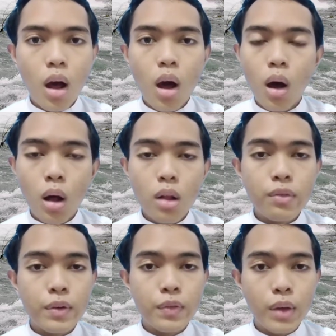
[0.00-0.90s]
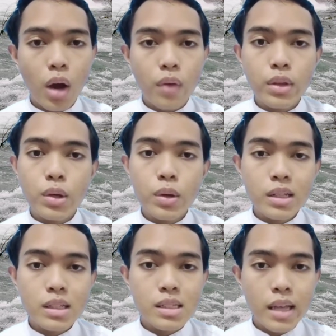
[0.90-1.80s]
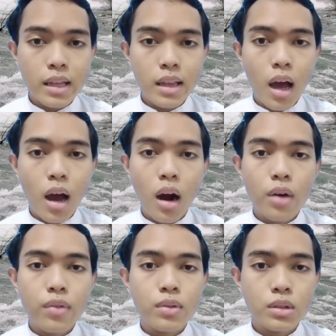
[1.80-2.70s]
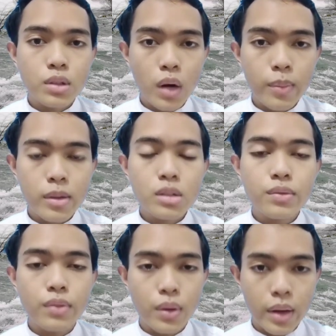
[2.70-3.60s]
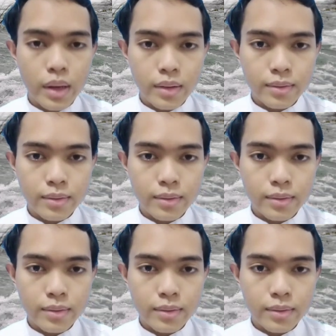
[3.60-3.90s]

All 50 of the United States are vulnerable to flooding.